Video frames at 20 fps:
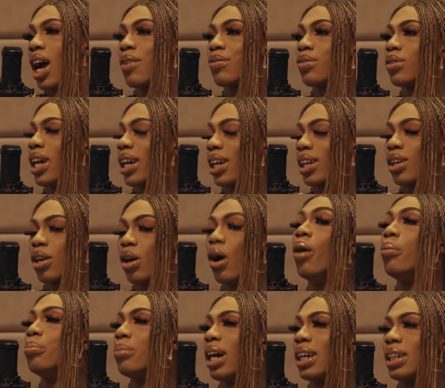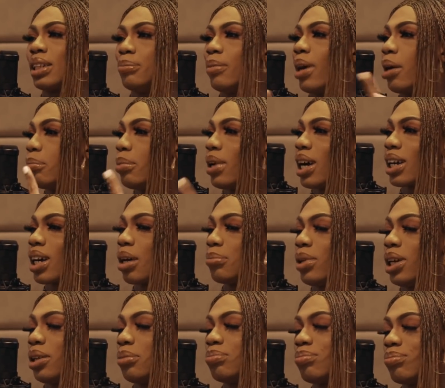I have like all marks in my back and
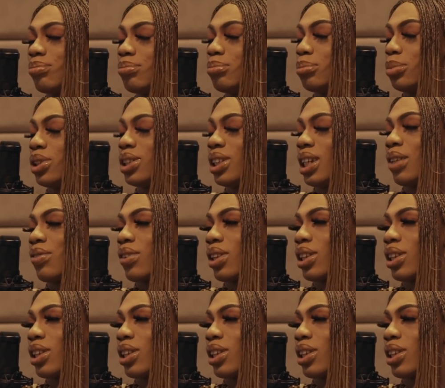my body and